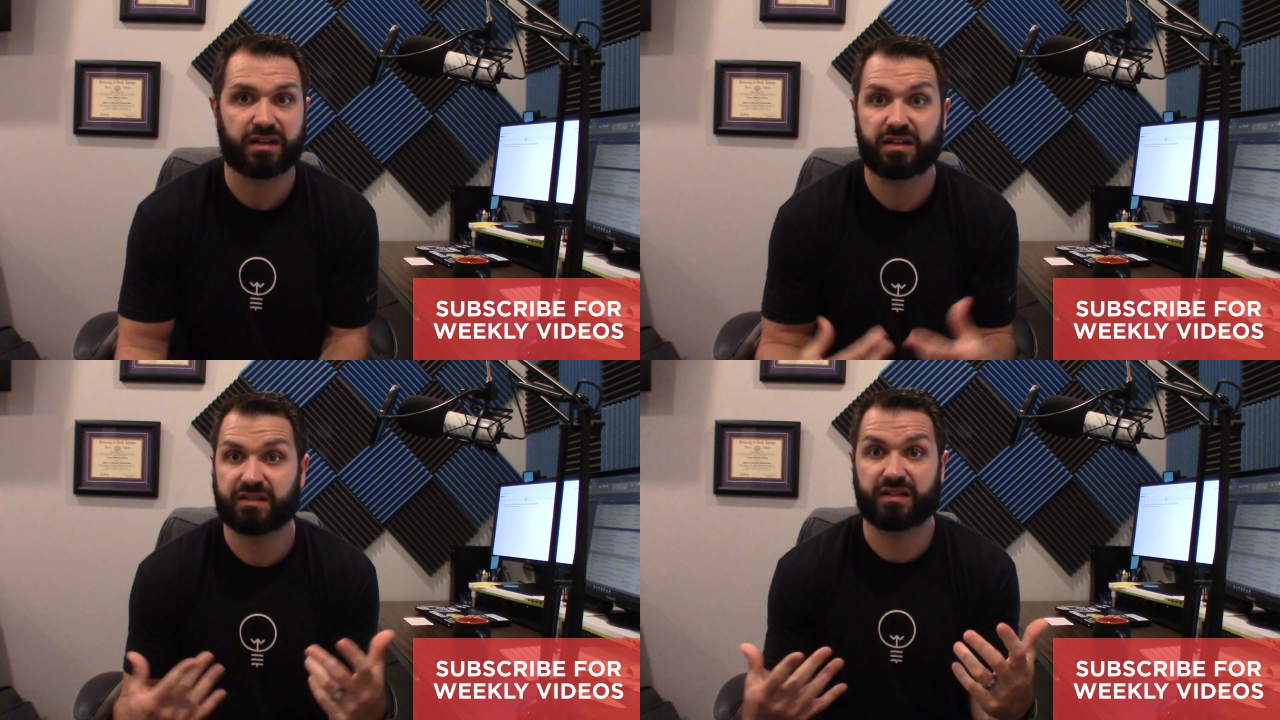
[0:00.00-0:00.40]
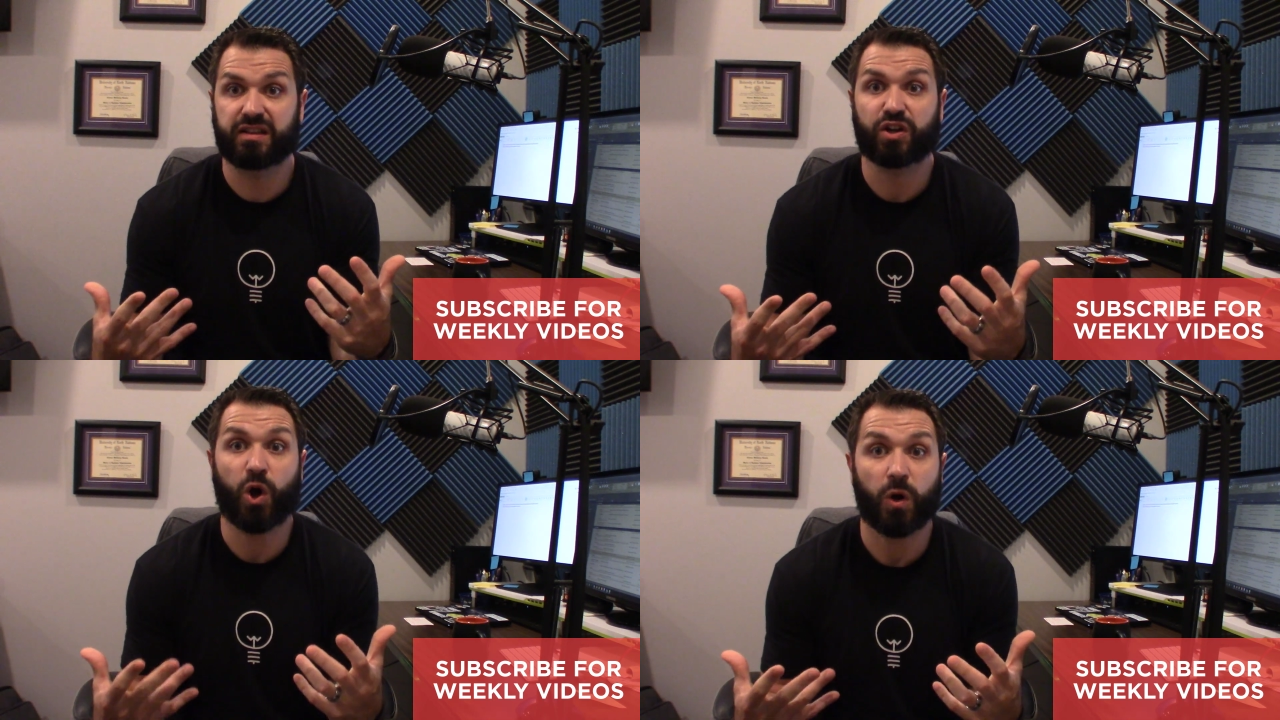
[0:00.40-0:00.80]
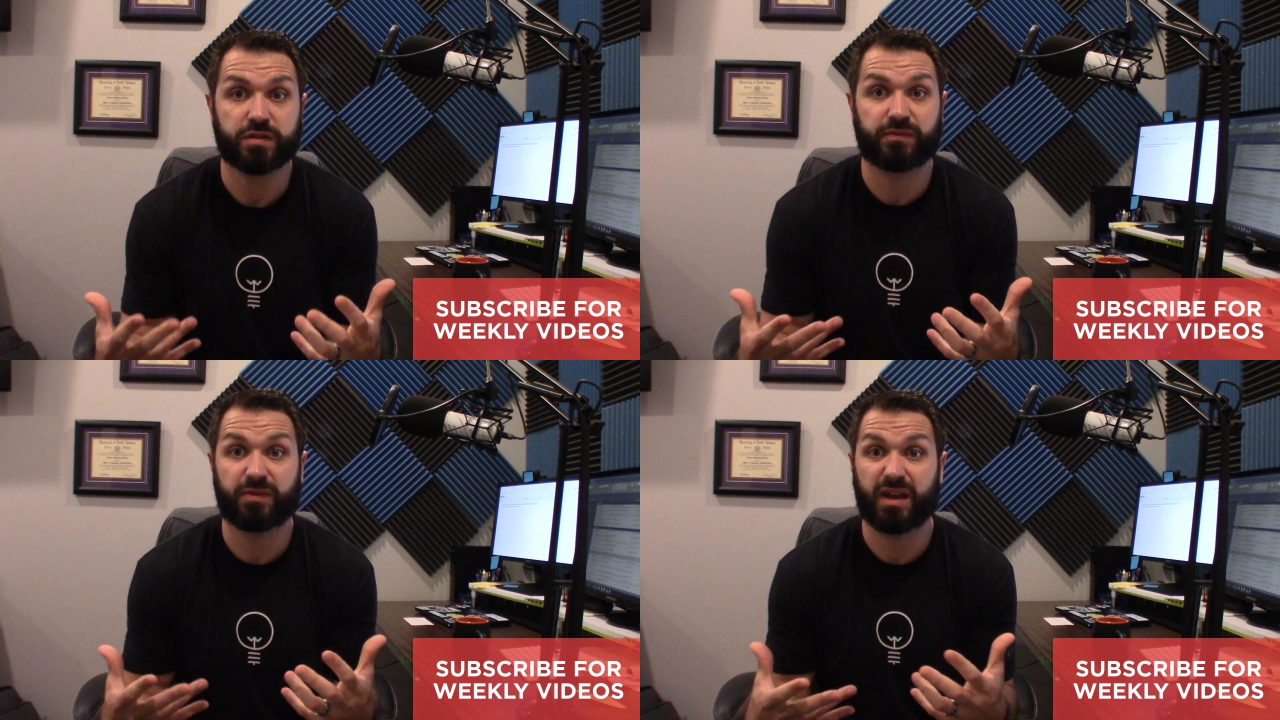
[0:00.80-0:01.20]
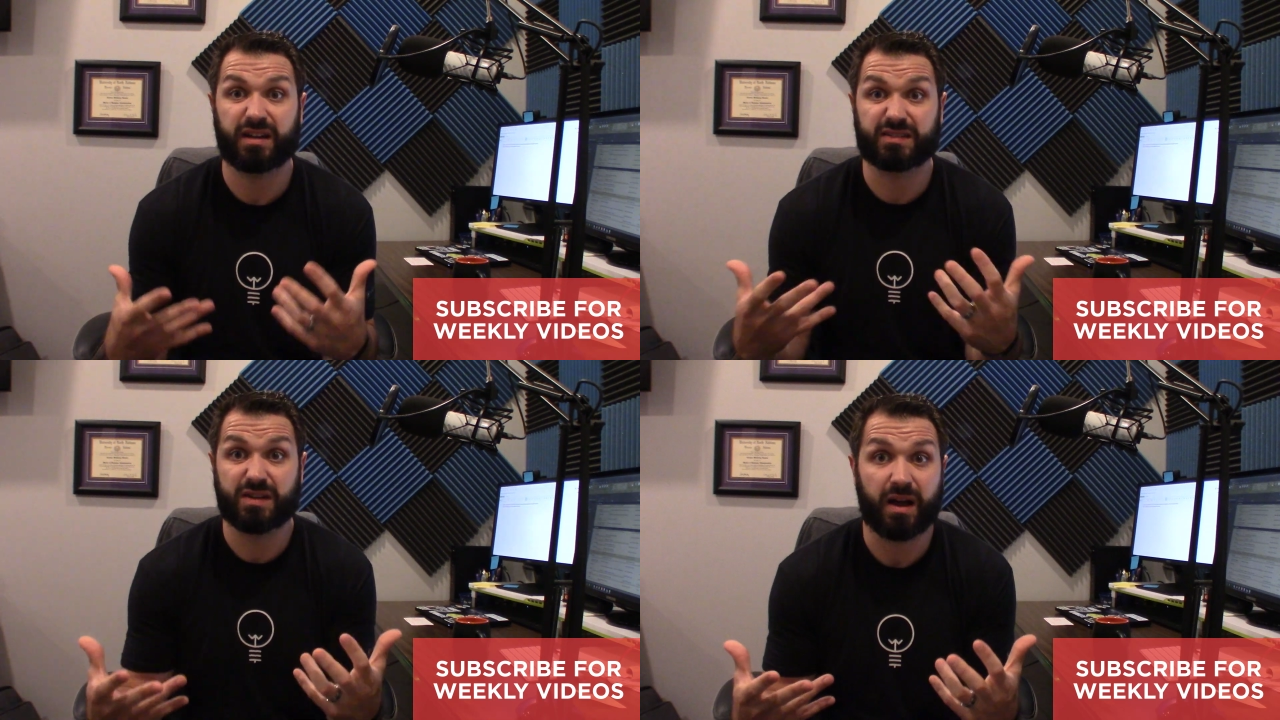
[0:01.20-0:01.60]
And, then the cost for that
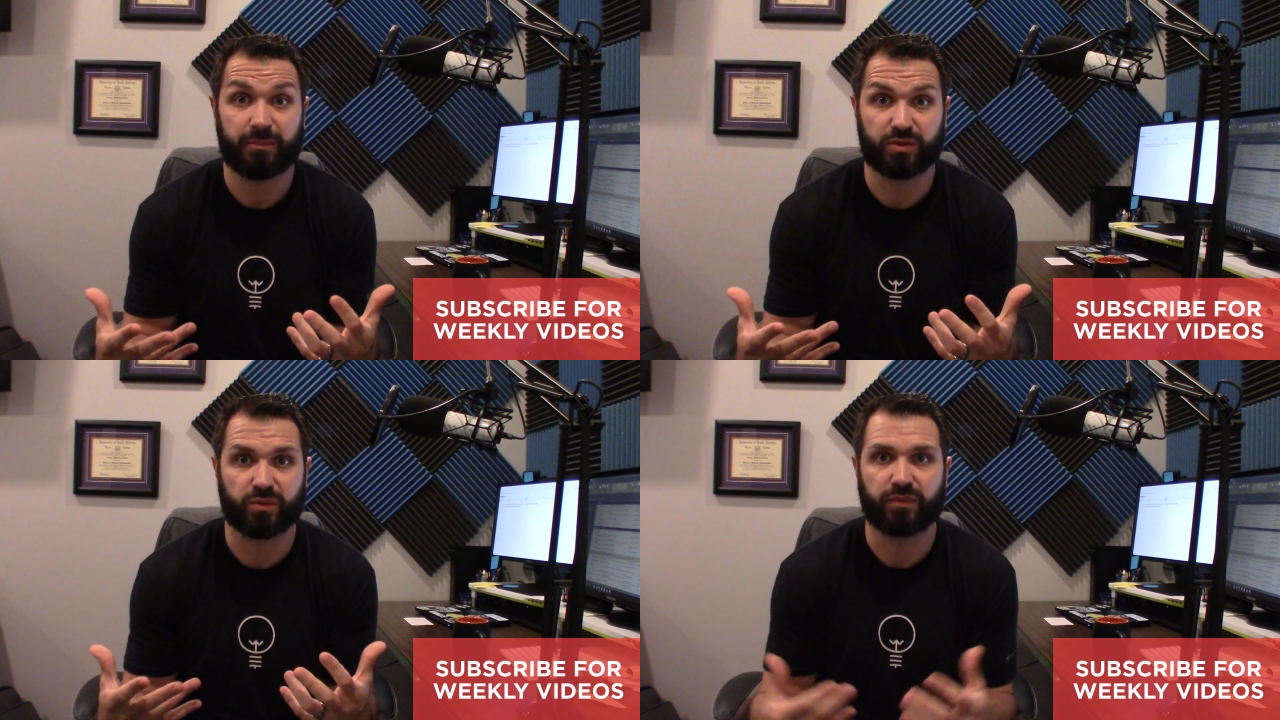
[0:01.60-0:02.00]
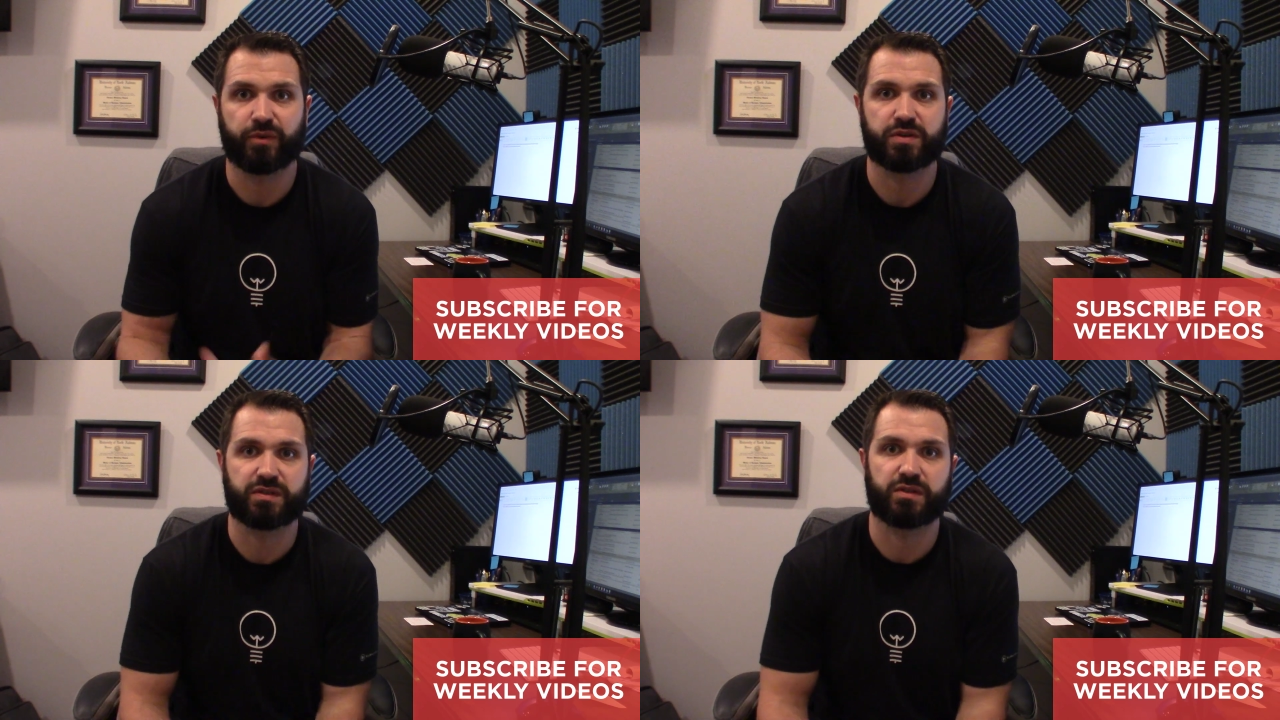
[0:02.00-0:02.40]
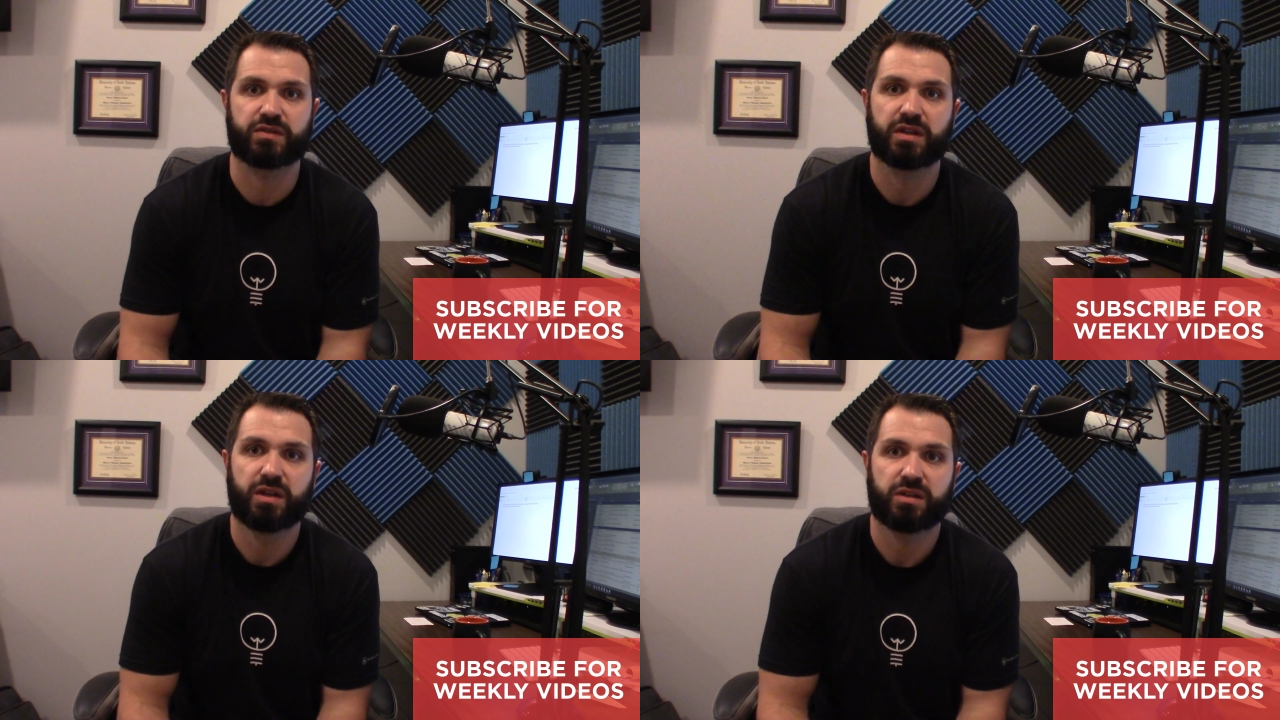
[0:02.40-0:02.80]
is nominal versus,